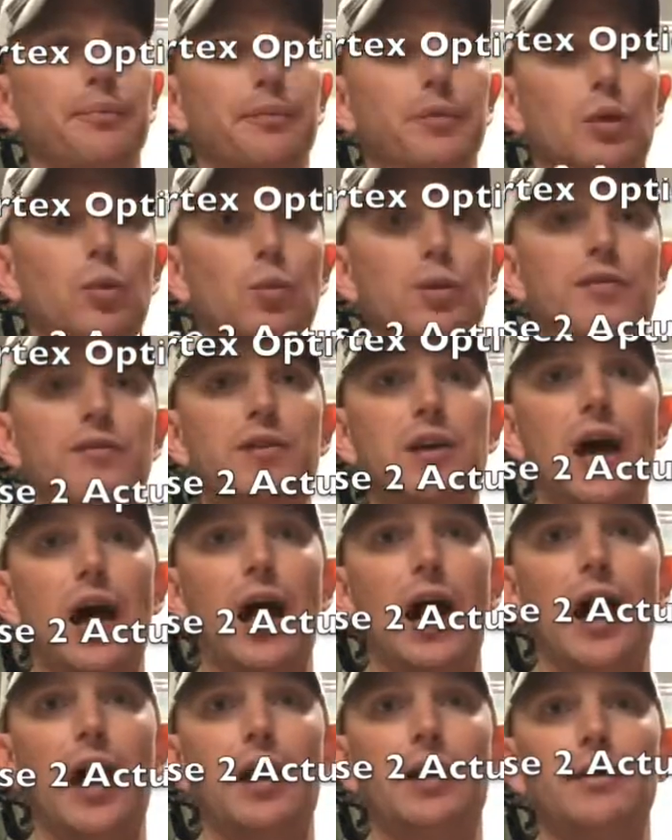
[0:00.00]
We've
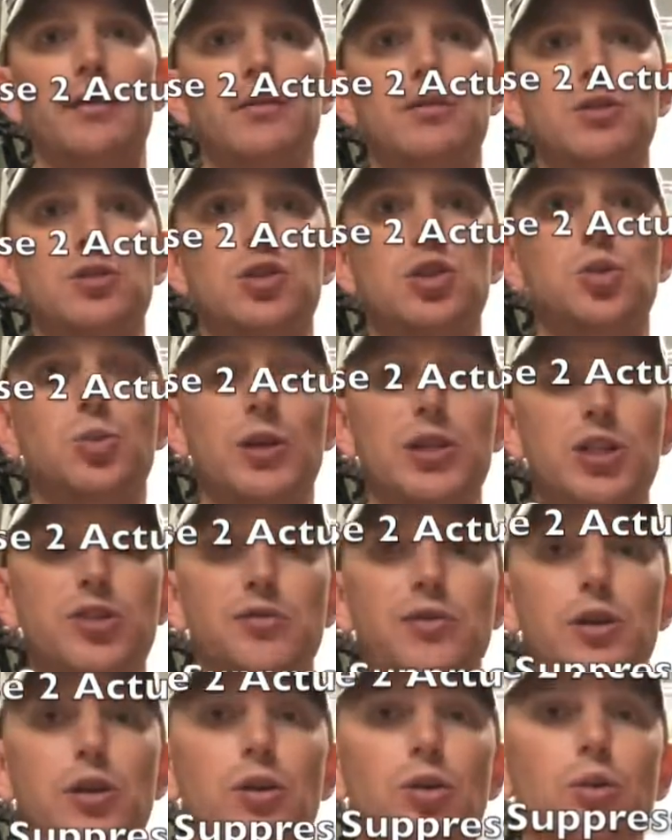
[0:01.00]
got
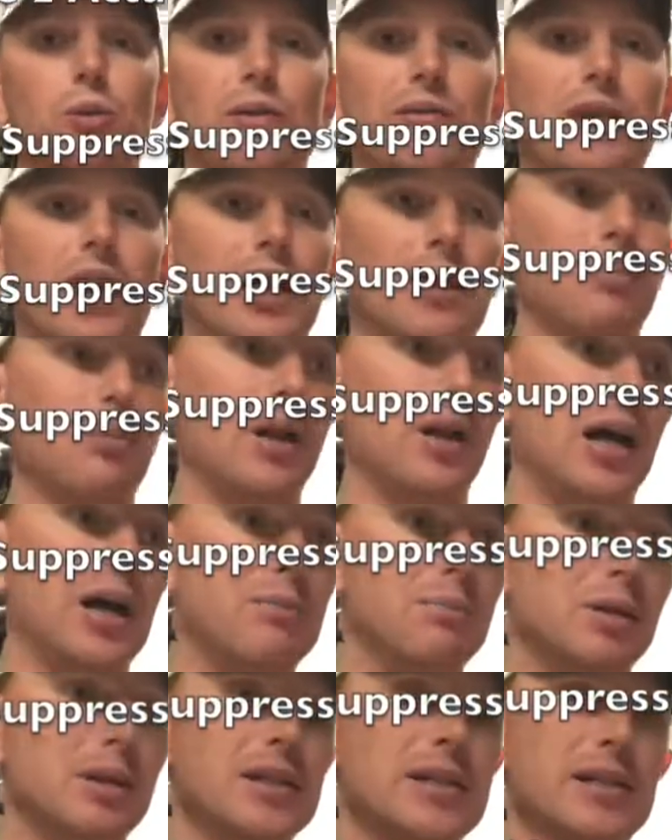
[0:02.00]
Switchview. We've got Applied
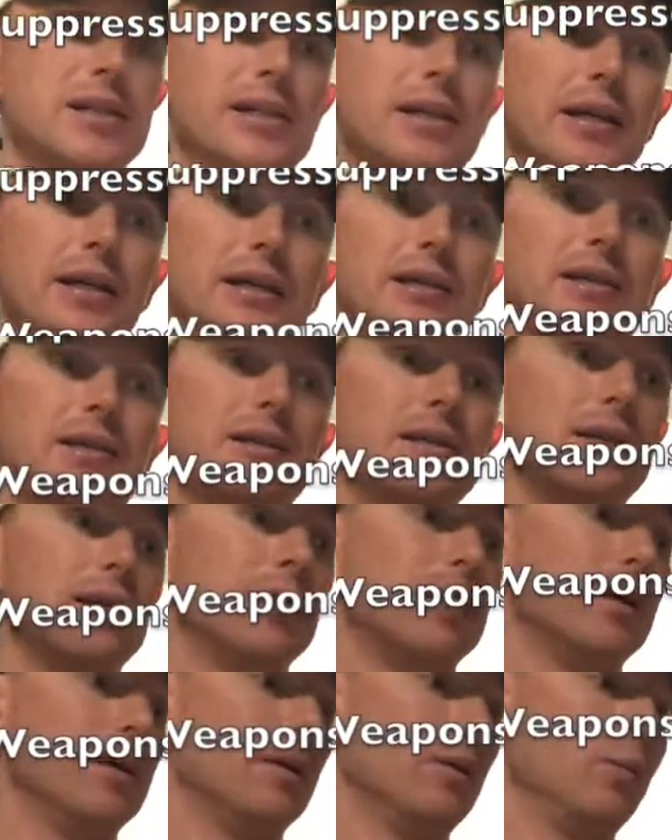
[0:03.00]
Ballistics.
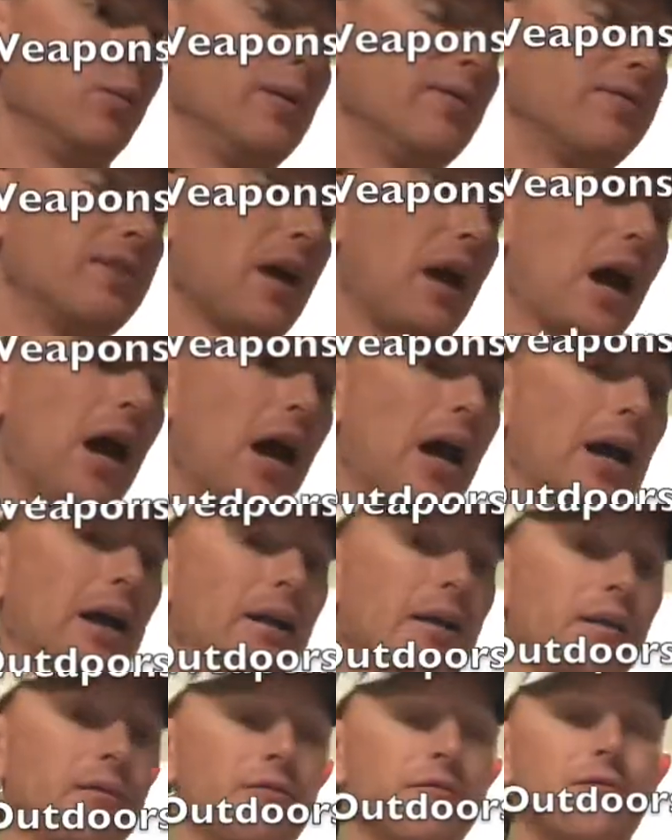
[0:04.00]
We've got
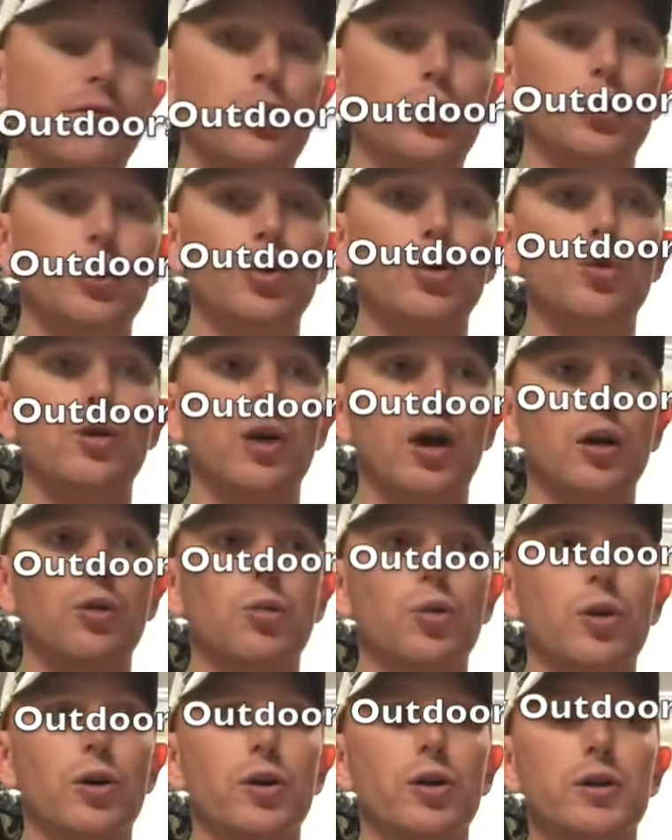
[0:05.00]
Voodoo
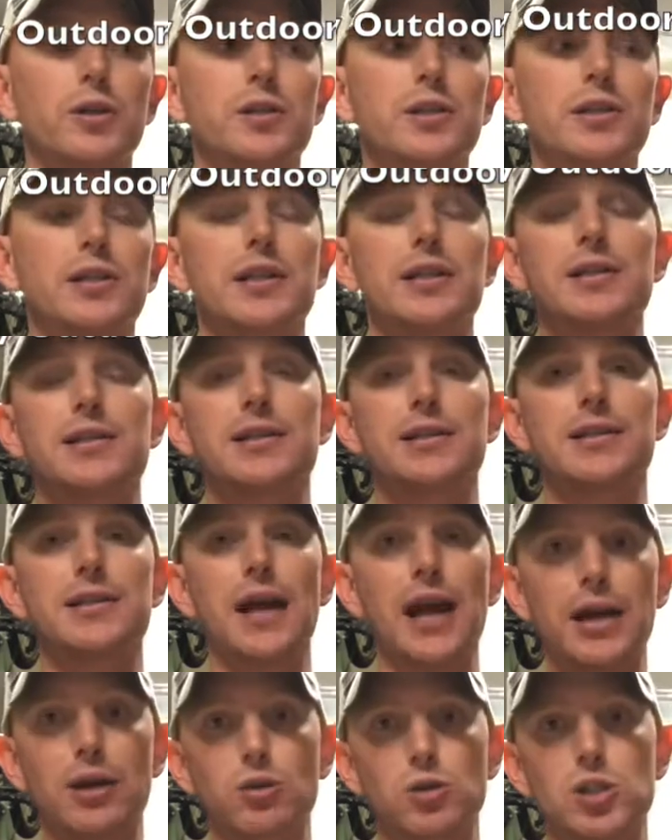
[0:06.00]
Gunworks is the
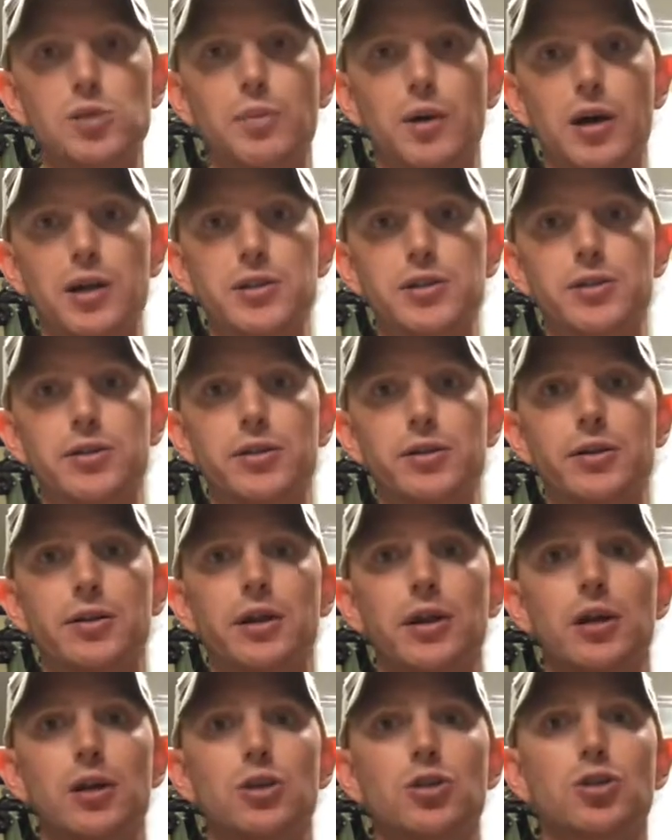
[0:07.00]
title sponsor.
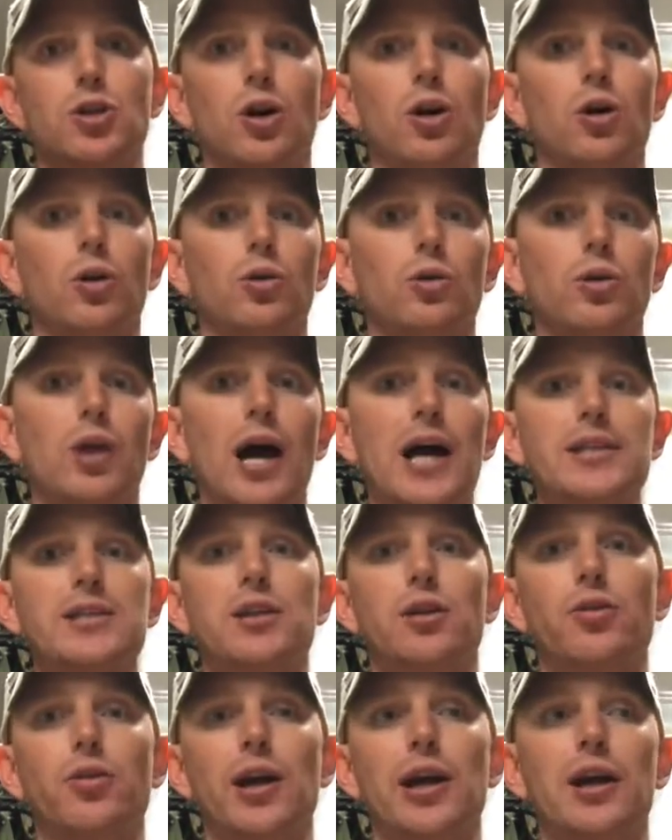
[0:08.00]
So lots of
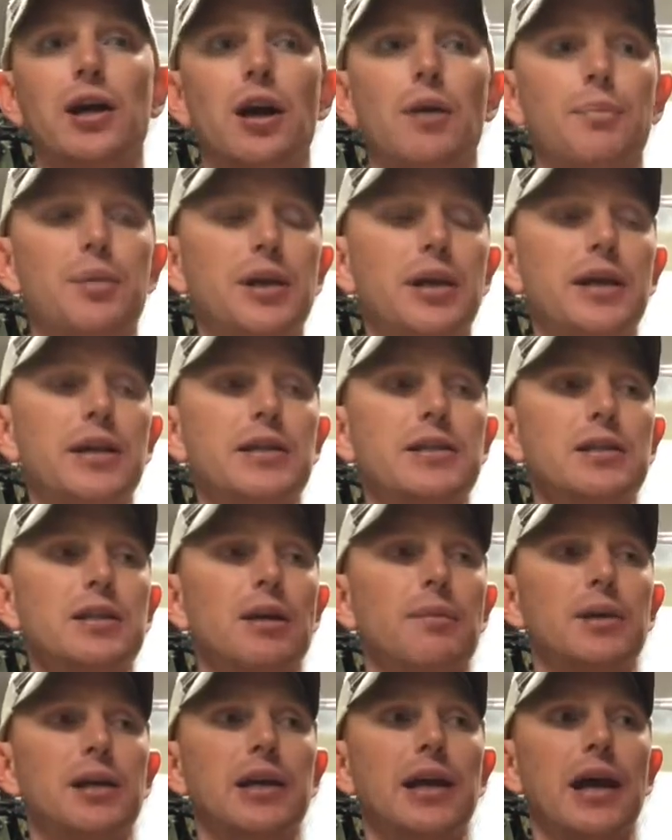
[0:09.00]
great companies
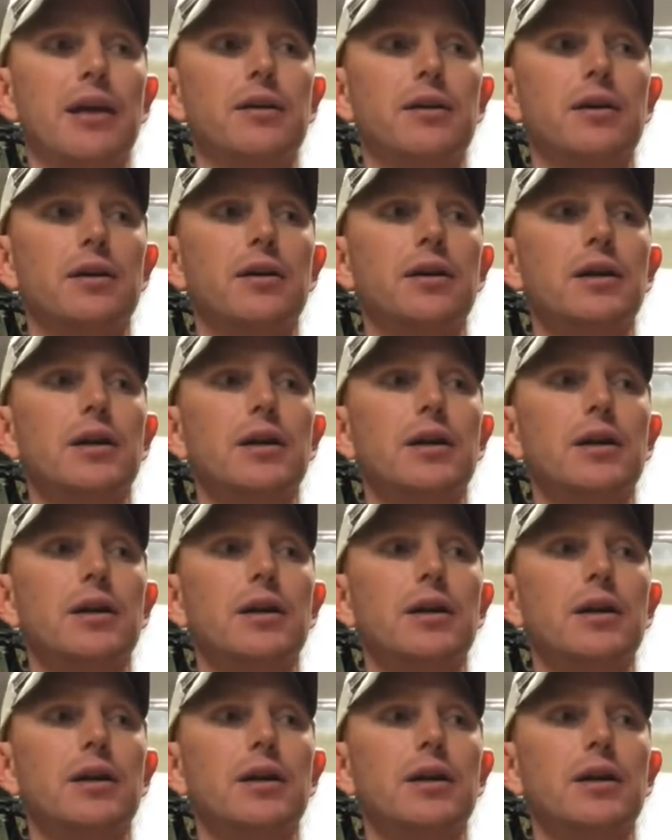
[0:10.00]
coming together.